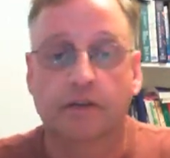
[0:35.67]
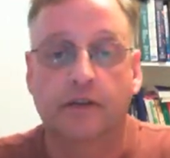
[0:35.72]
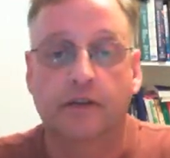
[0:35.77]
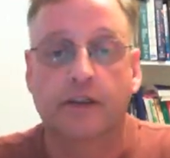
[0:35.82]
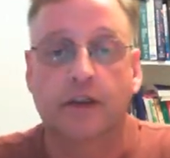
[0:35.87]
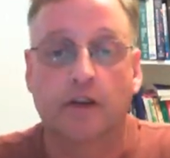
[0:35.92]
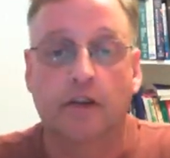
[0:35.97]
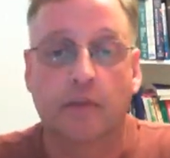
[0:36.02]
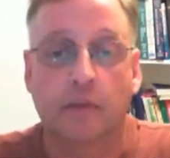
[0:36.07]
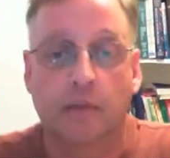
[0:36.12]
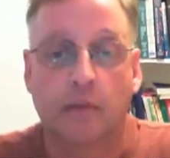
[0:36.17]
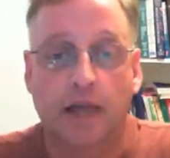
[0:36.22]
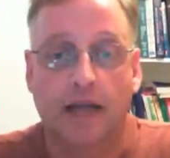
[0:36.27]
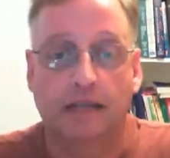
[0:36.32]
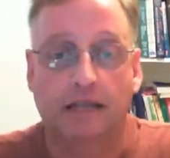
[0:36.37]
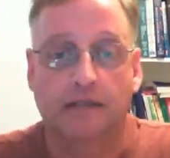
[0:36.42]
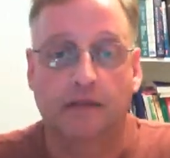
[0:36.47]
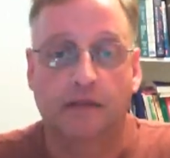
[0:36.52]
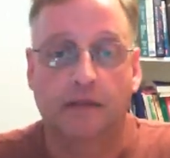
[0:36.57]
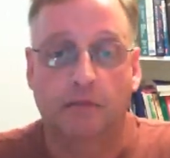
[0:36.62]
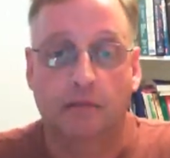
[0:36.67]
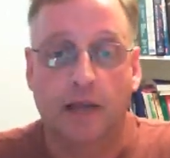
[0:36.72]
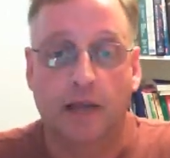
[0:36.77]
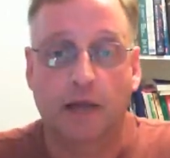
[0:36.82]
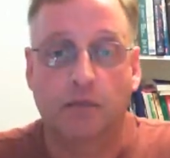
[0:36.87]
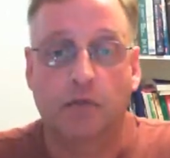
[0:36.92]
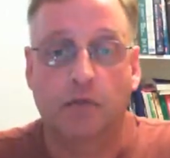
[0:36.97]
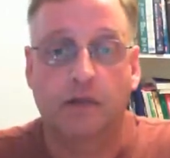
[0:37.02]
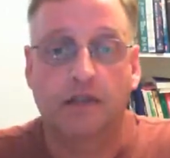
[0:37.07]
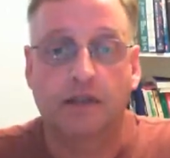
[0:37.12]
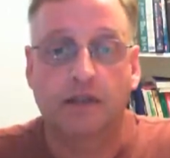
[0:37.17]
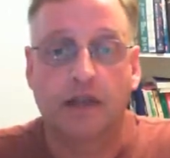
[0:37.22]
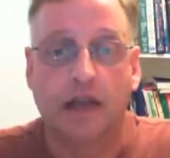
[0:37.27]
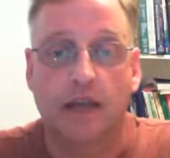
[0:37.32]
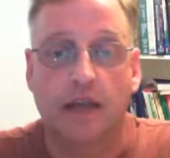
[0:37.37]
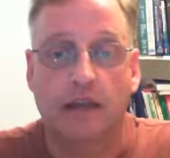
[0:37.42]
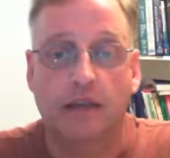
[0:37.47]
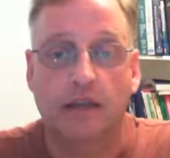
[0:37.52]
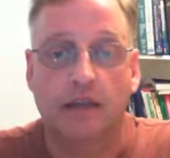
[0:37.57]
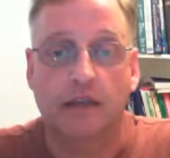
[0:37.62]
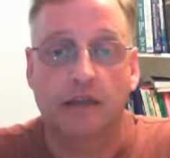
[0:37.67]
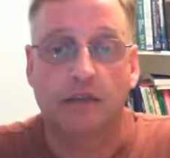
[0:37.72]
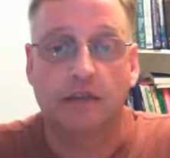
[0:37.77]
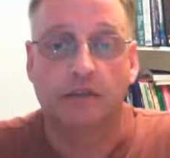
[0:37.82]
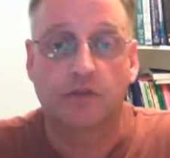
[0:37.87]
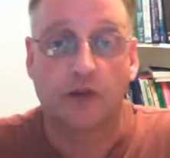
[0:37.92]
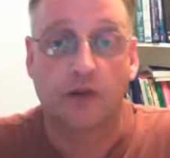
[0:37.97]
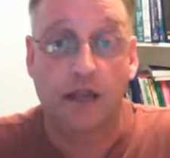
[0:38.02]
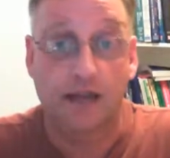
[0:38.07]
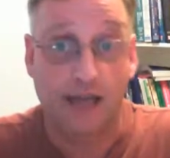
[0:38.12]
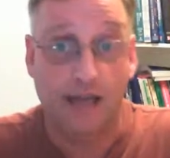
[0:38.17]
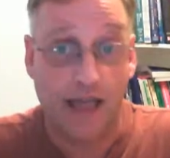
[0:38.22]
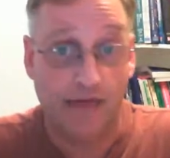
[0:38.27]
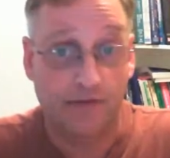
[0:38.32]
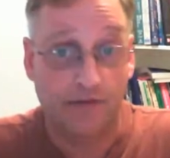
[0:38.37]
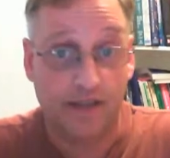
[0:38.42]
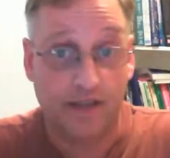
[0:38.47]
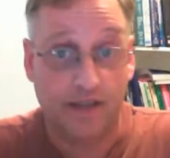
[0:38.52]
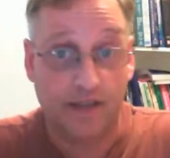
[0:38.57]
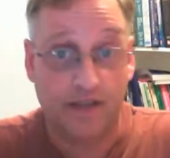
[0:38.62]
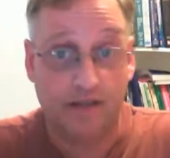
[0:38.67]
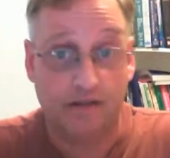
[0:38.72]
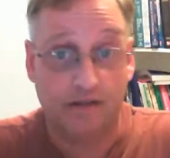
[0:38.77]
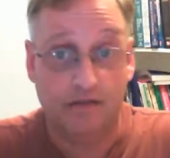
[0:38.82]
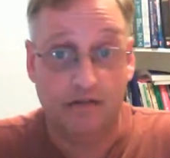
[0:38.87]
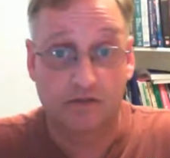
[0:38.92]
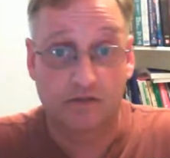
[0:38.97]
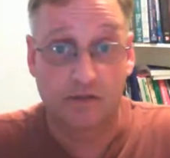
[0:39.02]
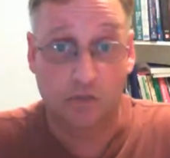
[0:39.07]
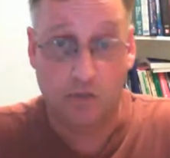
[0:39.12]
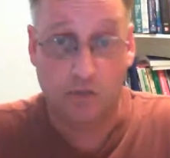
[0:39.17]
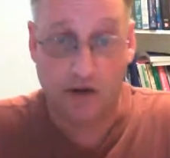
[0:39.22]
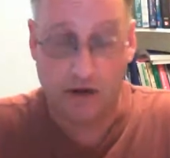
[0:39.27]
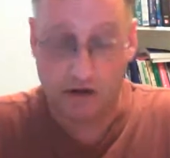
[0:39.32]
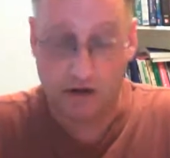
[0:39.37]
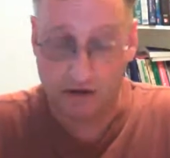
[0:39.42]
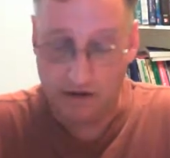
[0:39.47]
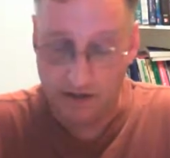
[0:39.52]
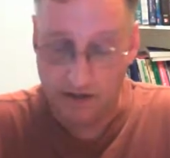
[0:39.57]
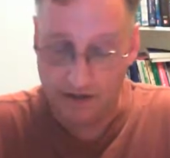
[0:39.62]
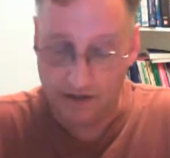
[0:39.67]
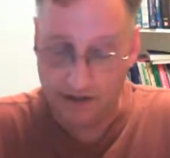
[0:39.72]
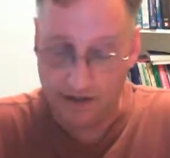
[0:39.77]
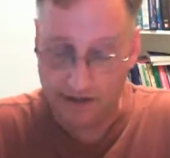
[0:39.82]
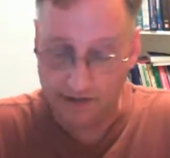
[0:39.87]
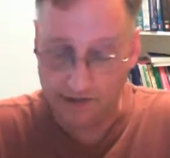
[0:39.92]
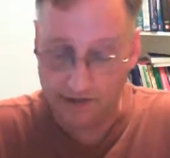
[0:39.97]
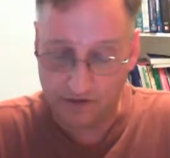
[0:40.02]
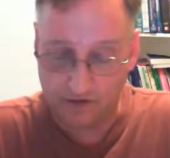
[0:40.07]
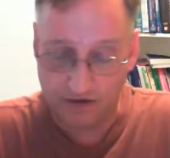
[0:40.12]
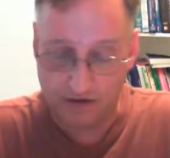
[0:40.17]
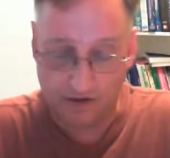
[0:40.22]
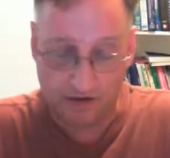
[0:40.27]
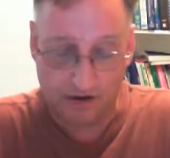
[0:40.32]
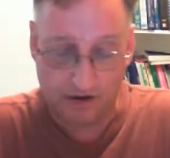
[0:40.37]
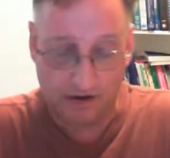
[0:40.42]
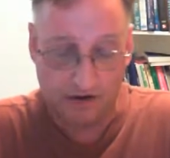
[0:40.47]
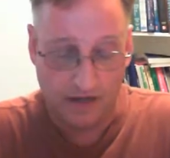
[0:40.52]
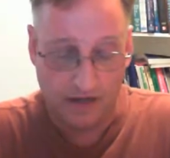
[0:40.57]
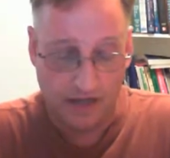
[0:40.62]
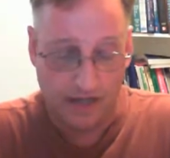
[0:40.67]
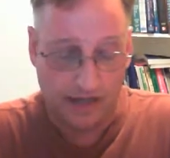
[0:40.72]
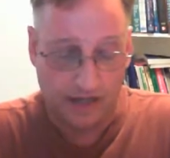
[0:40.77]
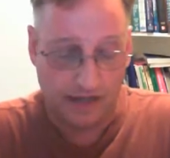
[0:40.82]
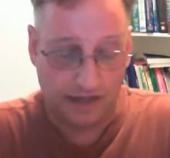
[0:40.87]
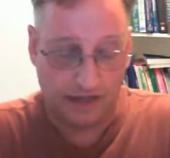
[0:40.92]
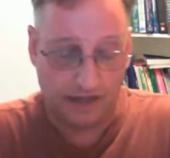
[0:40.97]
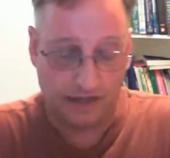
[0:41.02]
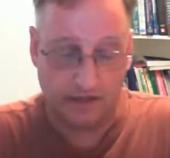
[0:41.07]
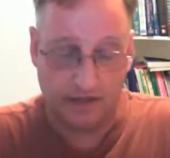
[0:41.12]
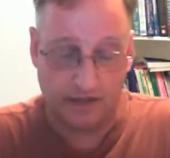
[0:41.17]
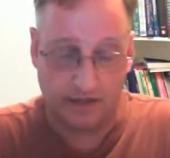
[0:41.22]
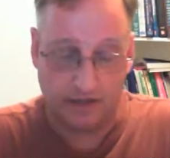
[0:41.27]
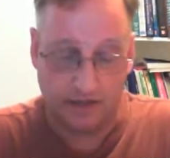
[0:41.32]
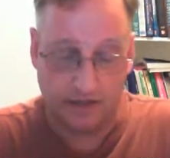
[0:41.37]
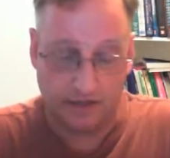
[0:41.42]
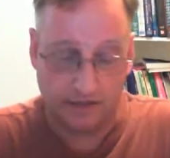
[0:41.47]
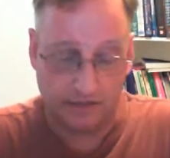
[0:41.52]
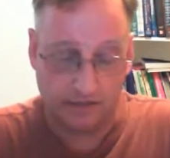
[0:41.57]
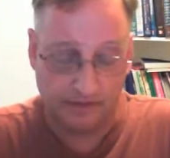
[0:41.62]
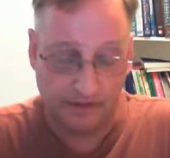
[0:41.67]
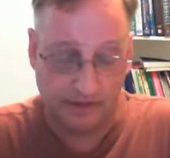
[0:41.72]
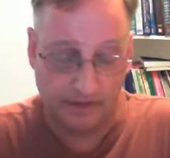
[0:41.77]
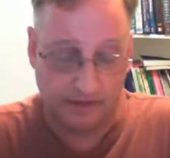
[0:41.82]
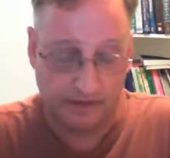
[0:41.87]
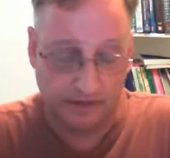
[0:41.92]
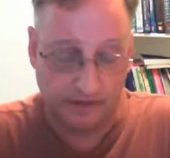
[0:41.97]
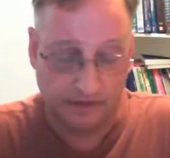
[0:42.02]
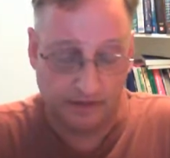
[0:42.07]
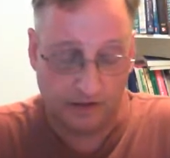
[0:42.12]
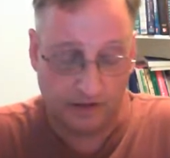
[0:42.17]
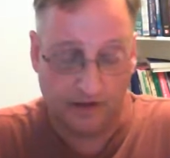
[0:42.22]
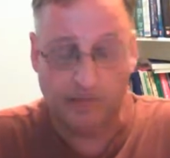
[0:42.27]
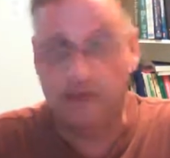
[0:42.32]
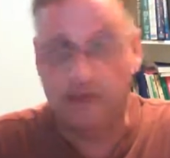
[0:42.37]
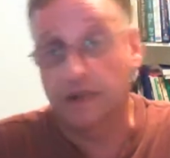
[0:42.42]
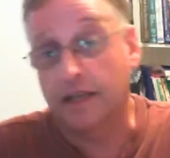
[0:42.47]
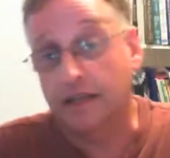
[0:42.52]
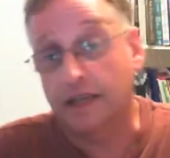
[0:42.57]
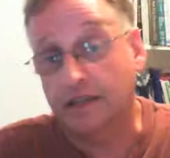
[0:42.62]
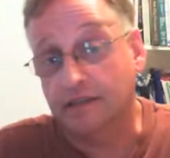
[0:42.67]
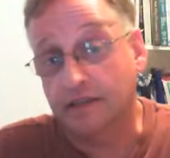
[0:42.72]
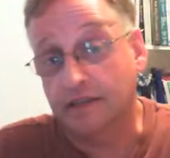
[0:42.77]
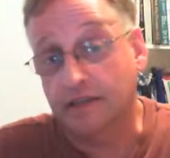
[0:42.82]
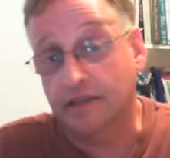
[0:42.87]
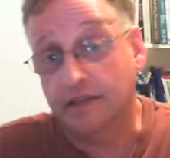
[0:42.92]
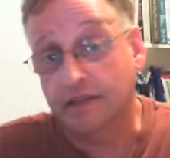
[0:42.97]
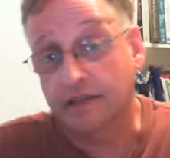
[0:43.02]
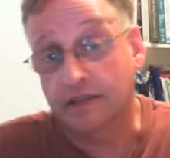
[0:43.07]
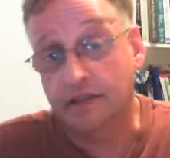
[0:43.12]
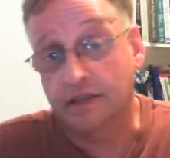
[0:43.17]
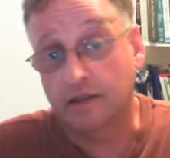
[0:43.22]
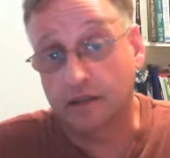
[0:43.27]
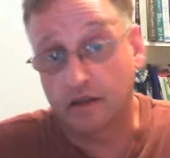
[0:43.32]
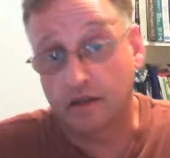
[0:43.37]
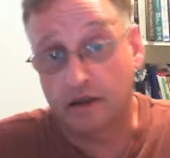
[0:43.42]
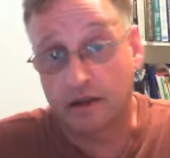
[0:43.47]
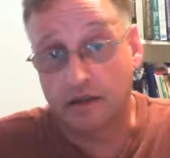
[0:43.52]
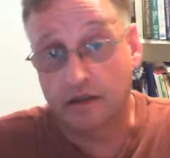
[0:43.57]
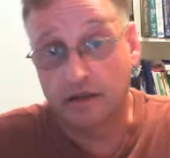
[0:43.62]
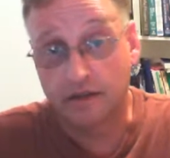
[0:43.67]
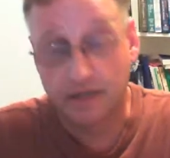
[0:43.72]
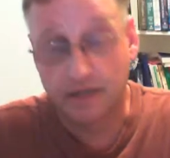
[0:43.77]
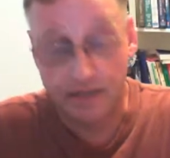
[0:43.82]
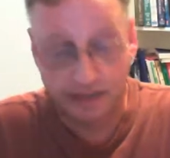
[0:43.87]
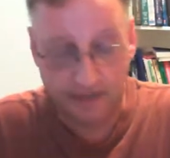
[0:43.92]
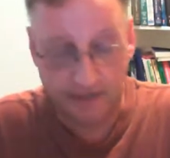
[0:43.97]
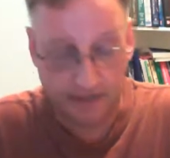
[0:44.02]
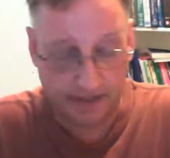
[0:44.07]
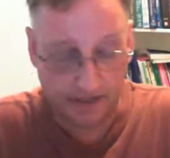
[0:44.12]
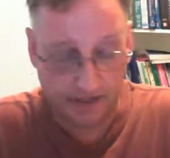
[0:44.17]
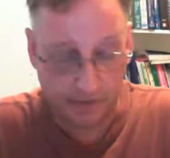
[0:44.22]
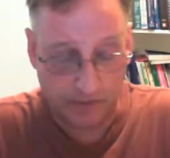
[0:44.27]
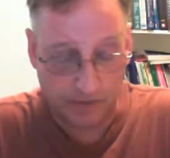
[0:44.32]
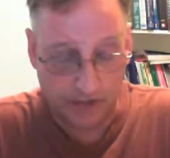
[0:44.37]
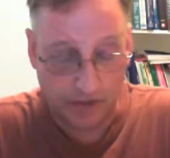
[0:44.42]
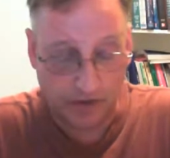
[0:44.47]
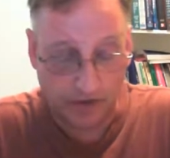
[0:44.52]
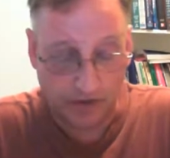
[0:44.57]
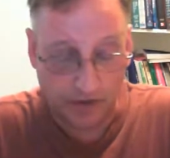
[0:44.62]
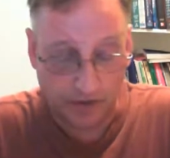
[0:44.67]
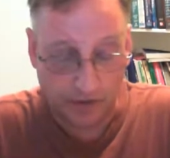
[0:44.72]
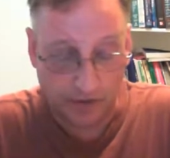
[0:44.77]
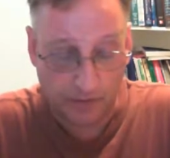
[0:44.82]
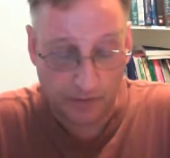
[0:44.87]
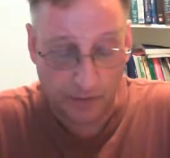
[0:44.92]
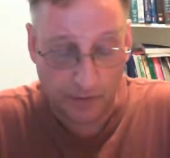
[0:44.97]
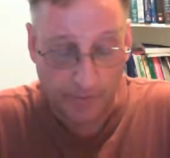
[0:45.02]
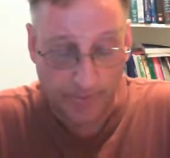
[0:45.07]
get on the Blackboard site and try and navigate to where things are and click on the links that you need to click on to get the material.